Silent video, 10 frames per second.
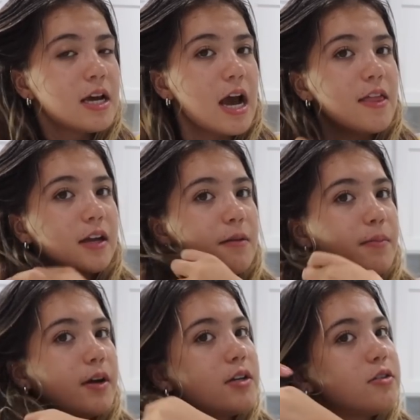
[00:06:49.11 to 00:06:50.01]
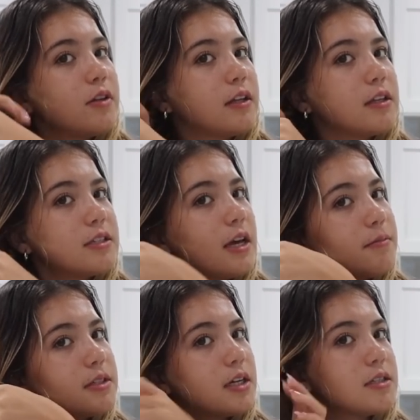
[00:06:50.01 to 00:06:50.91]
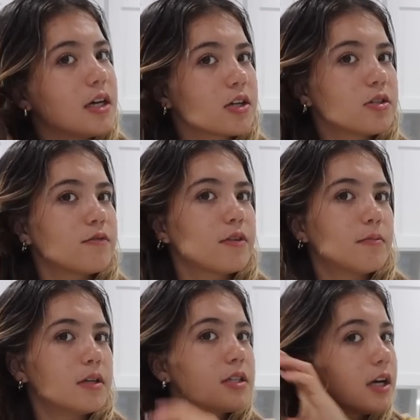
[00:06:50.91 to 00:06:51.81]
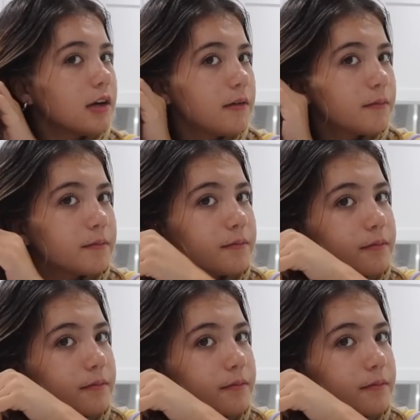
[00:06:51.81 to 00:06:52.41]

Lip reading: And then compare it to like the same size section from this hair.